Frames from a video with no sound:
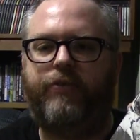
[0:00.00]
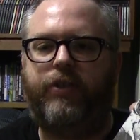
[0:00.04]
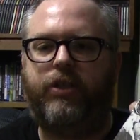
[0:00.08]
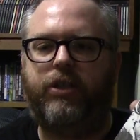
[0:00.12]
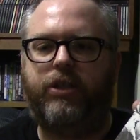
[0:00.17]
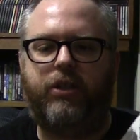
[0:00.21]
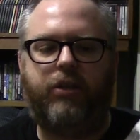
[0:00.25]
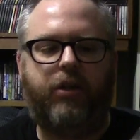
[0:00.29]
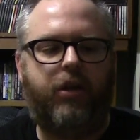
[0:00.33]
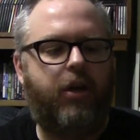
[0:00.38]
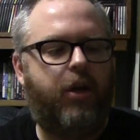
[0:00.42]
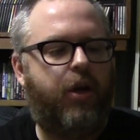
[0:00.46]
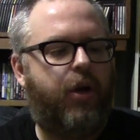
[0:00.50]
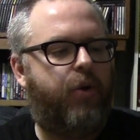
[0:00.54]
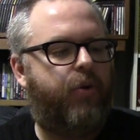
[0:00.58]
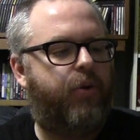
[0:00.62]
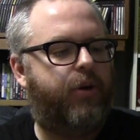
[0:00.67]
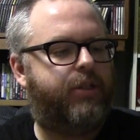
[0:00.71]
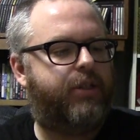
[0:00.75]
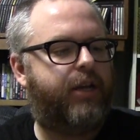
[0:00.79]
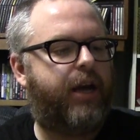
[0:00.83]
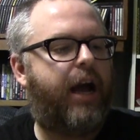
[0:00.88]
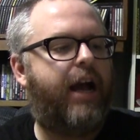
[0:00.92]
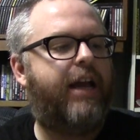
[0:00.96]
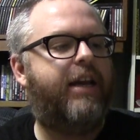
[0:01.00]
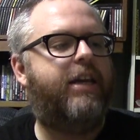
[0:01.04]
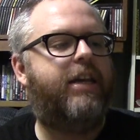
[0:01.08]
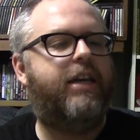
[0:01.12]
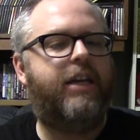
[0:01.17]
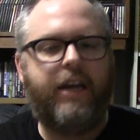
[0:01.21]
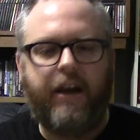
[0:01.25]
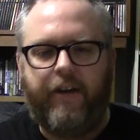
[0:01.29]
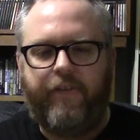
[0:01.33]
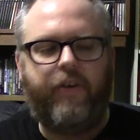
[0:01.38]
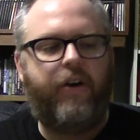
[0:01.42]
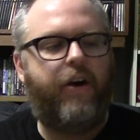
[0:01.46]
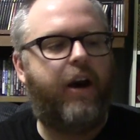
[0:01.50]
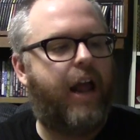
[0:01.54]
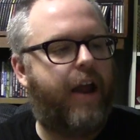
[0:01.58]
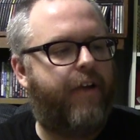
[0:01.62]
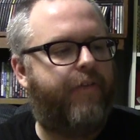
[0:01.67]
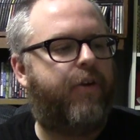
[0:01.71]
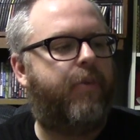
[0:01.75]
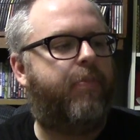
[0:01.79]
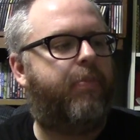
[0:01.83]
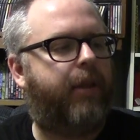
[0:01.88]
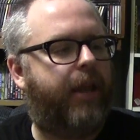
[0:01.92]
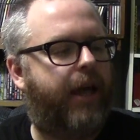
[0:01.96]
version, which I never
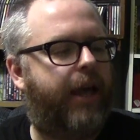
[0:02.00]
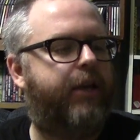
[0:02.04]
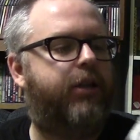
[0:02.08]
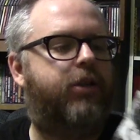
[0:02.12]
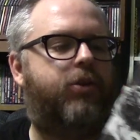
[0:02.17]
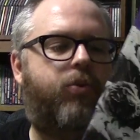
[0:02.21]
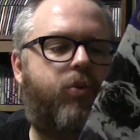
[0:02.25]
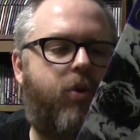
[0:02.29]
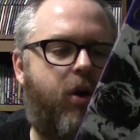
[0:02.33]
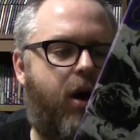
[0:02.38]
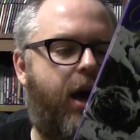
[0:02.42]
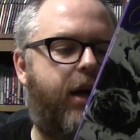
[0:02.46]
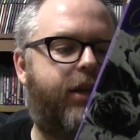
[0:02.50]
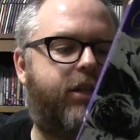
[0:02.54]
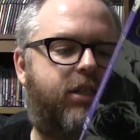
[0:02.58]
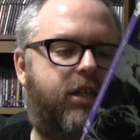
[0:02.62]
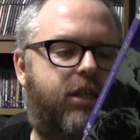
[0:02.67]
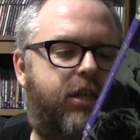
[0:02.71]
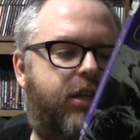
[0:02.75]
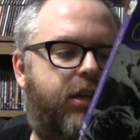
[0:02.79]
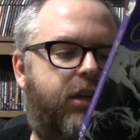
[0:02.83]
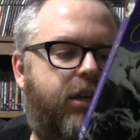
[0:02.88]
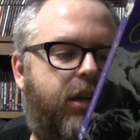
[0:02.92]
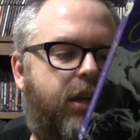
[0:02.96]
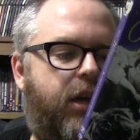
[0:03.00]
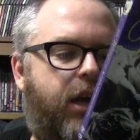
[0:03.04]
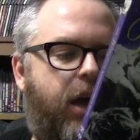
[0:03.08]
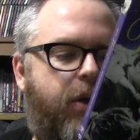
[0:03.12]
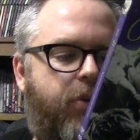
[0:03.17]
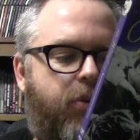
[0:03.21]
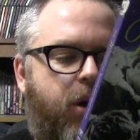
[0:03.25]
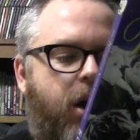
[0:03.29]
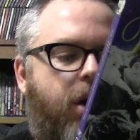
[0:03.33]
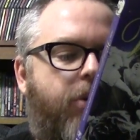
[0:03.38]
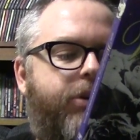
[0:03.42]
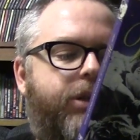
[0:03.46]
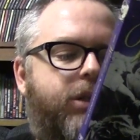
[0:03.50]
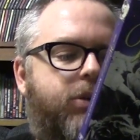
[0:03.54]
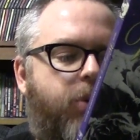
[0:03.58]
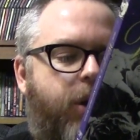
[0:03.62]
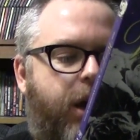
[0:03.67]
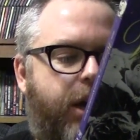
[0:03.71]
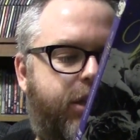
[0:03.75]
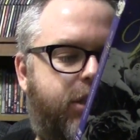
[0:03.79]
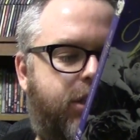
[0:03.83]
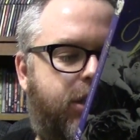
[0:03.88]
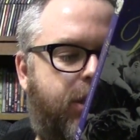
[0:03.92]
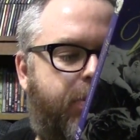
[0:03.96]
ever planned to watch. I will always
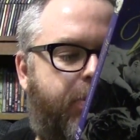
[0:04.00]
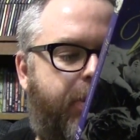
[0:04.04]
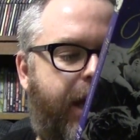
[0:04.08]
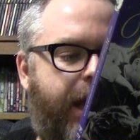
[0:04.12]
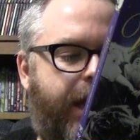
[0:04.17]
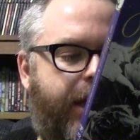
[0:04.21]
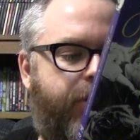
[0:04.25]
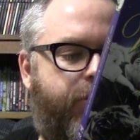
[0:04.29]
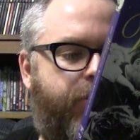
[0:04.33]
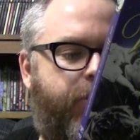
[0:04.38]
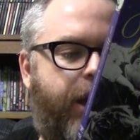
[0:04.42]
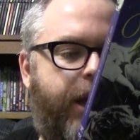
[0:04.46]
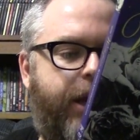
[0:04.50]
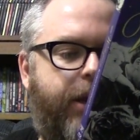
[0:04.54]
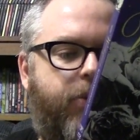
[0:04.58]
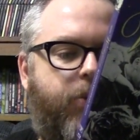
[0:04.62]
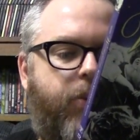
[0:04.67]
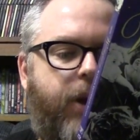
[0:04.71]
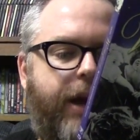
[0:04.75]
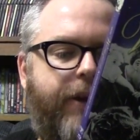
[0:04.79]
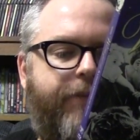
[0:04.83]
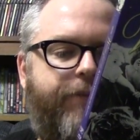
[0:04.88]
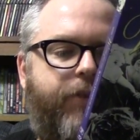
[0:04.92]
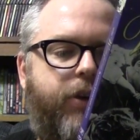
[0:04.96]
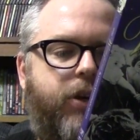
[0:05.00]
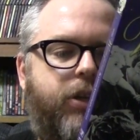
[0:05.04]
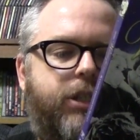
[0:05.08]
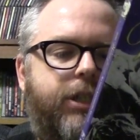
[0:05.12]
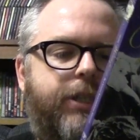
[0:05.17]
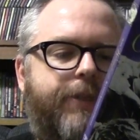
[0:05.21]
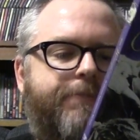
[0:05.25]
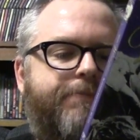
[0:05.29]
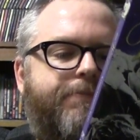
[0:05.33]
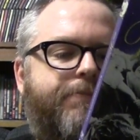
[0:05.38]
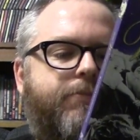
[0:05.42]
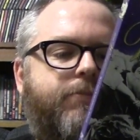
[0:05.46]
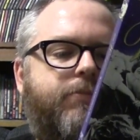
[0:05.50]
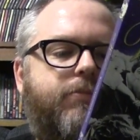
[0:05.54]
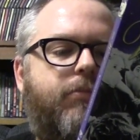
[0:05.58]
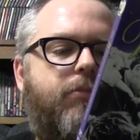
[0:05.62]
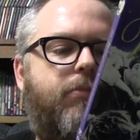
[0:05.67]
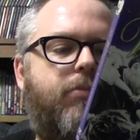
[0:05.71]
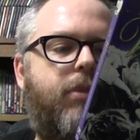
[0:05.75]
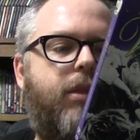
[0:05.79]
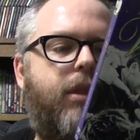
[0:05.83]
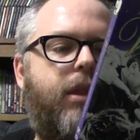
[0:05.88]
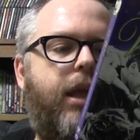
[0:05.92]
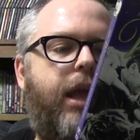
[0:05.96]
watch the black and white, white version.
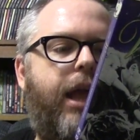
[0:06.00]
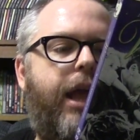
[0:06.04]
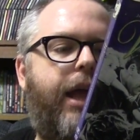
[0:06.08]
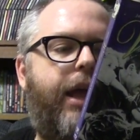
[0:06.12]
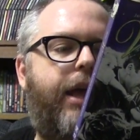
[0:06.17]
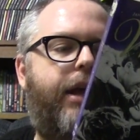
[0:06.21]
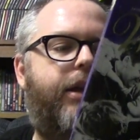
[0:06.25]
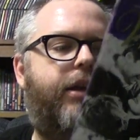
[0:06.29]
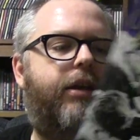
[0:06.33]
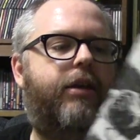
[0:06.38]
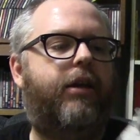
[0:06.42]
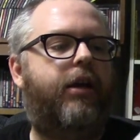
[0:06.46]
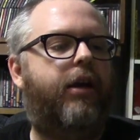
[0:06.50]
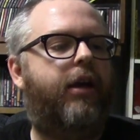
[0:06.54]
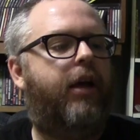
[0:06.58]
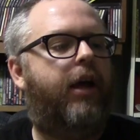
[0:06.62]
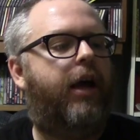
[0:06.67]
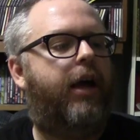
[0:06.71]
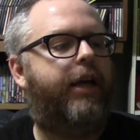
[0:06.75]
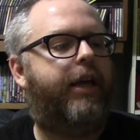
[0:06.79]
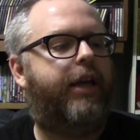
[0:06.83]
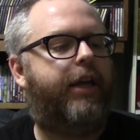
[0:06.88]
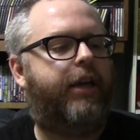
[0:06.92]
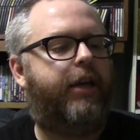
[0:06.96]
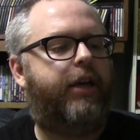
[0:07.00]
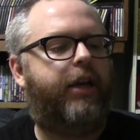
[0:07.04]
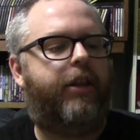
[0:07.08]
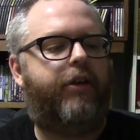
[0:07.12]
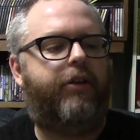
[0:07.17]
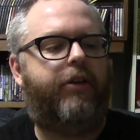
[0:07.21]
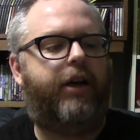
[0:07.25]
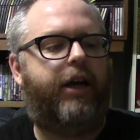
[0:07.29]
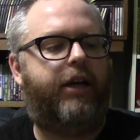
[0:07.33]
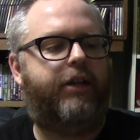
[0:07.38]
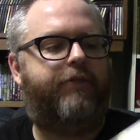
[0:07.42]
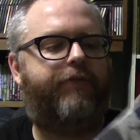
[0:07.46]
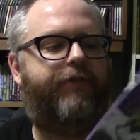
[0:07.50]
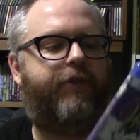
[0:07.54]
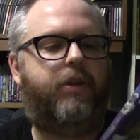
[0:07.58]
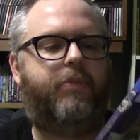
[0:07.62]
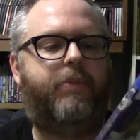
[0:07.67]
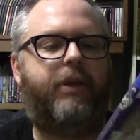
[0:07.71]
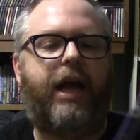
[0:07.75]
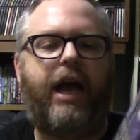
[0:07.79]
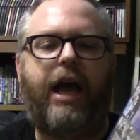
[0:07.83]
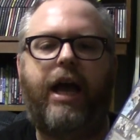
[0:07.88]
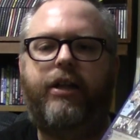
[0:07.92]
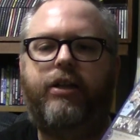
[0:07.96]
And again, another nice
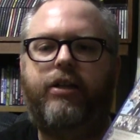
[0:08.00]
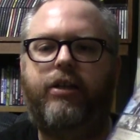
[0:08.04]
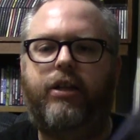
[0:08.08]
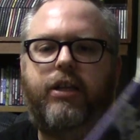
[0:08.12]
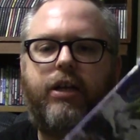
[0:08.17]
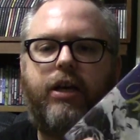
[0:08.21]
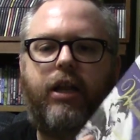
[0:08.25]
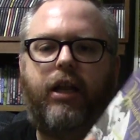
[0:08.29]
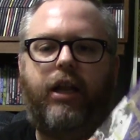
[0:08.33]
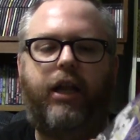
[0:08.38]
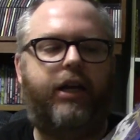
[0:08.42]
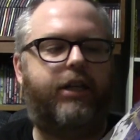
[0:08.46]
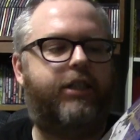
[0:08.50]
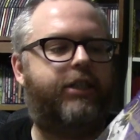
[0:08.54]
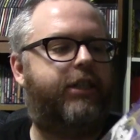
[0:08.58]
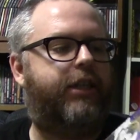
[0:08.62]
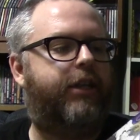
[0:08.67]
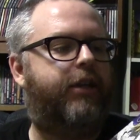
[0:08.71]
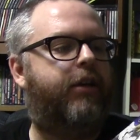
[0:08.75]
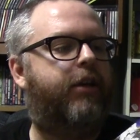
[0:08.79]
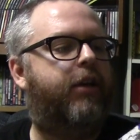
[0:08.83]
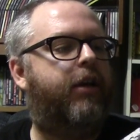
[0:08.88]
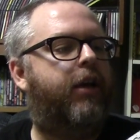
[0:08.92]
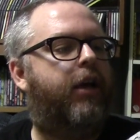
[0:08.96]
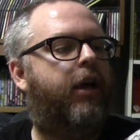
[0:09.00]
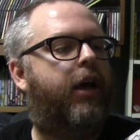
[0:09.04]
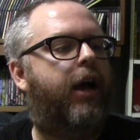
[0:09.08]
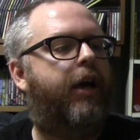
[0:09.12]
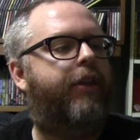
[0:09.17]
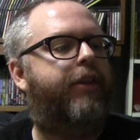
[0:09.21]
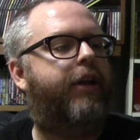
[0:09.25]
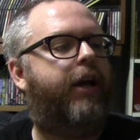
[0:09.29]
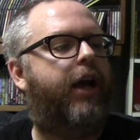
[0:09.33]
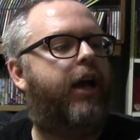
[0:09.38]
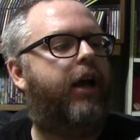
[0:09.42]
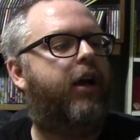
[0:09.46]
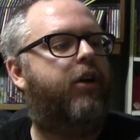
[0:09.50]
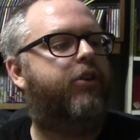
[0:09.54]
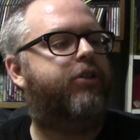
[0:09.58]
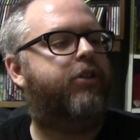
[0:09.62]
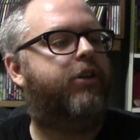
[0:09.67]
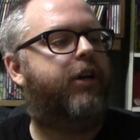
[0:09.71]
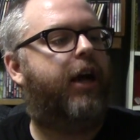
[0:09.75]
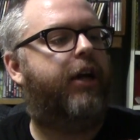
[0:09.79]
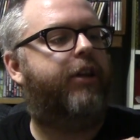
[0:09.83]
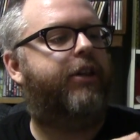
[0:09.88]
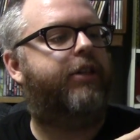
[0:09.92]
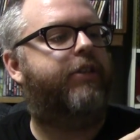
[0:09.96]
film to add to the collection. I think I
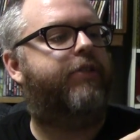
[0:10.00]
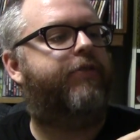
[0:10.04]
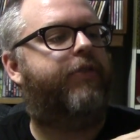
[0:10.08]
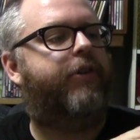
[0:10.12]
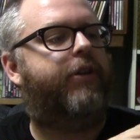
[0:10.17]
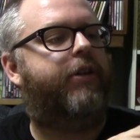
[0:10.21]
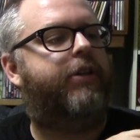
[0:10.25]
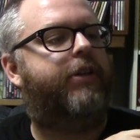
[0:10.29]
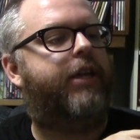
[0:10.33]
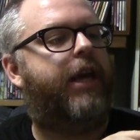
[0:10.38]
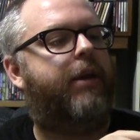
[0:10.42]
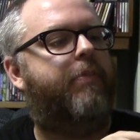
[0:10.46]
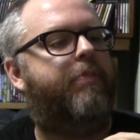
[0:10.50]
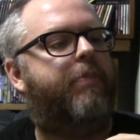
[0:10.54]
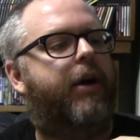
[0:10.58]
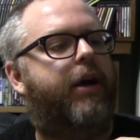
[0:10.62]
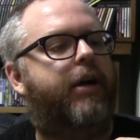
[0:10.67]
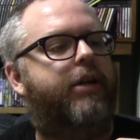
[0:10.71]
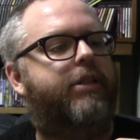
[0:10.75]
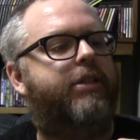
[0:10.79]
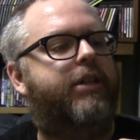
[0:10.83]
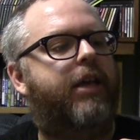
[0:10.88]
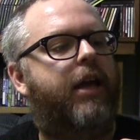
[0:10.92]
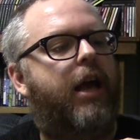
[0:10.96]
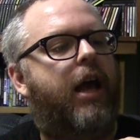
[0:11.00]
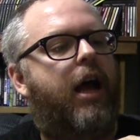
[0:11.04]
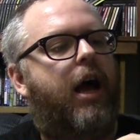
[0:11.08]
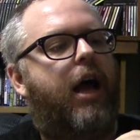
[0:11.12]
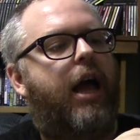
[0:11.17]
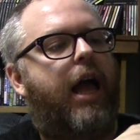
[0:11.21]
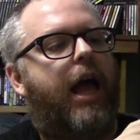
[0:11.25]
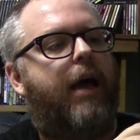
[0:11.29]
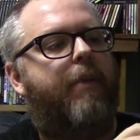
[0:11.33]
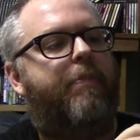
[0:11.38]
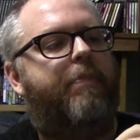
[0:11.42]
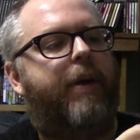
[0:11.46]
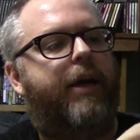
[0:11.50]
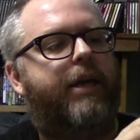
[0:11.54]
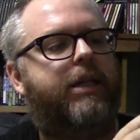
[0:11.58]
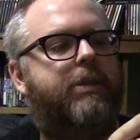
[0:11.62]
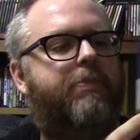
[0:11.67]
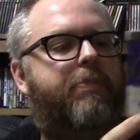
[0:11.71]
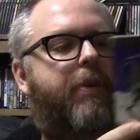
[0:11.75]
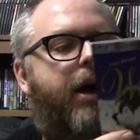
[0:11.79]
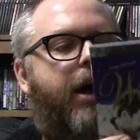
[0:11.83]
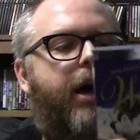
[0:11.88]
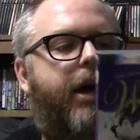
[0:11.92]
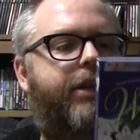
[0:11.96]
also got this for ten bucks. At
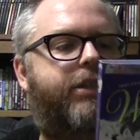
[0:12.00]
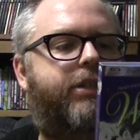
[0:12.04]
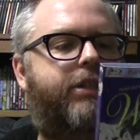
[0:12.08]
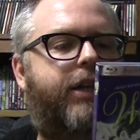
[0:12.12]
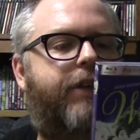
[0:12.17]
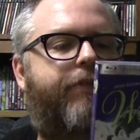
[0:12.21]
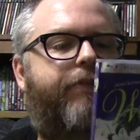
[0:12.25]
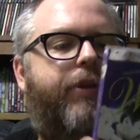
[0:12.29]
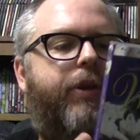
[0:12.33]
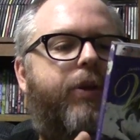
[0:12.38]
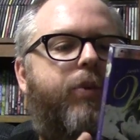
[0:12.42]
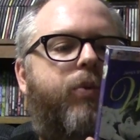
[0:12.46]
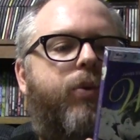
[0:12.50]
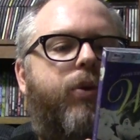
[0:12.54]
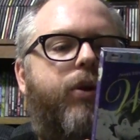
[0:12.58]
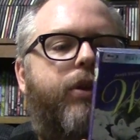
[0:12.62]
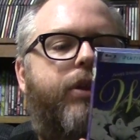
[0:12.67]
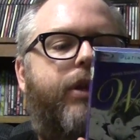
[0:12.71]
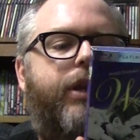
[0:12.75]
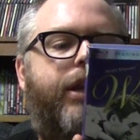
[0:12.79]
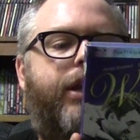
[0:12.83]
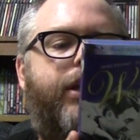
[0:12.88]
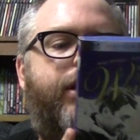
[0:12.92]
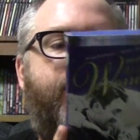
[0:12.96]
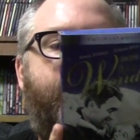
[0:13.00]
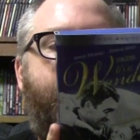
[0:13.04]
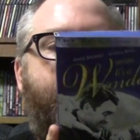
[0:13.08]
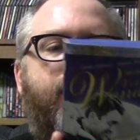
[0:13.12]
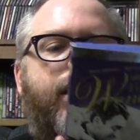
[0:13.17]
Best Buy. Is definitely worthy